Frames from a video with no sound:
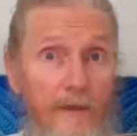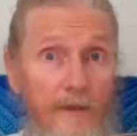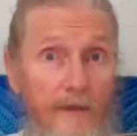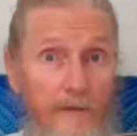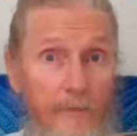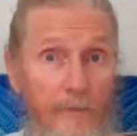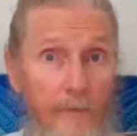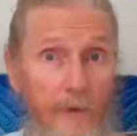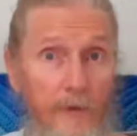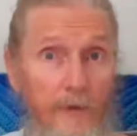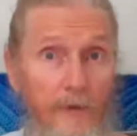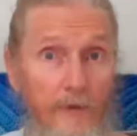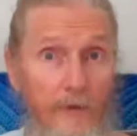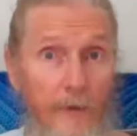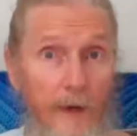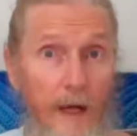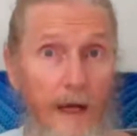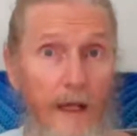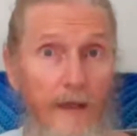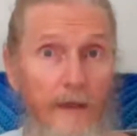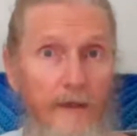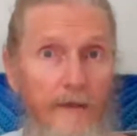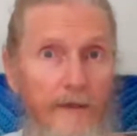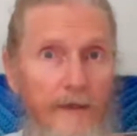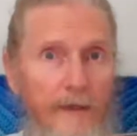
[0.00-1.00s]

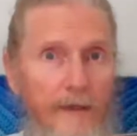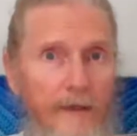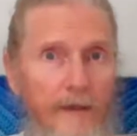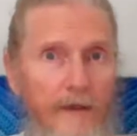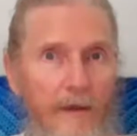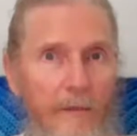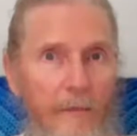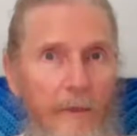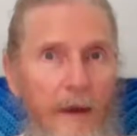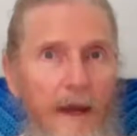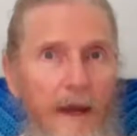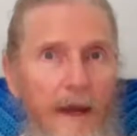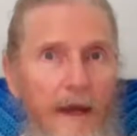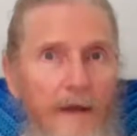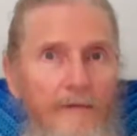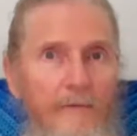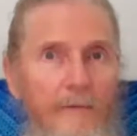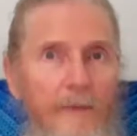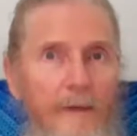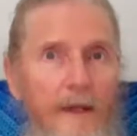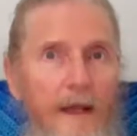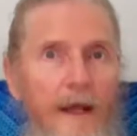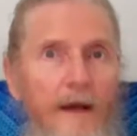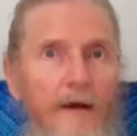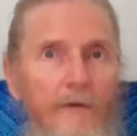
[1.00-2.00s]
spirituality in the past,
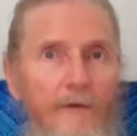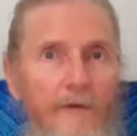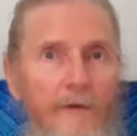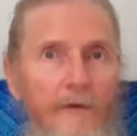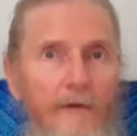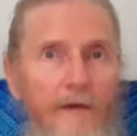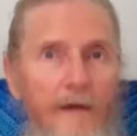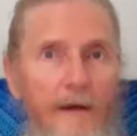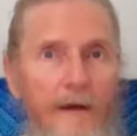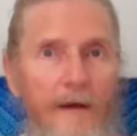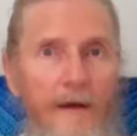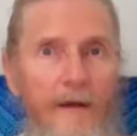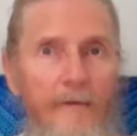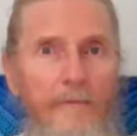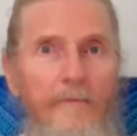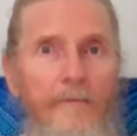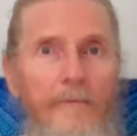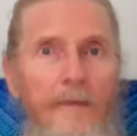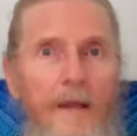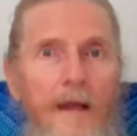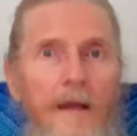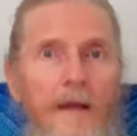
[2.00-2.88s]
but now is the time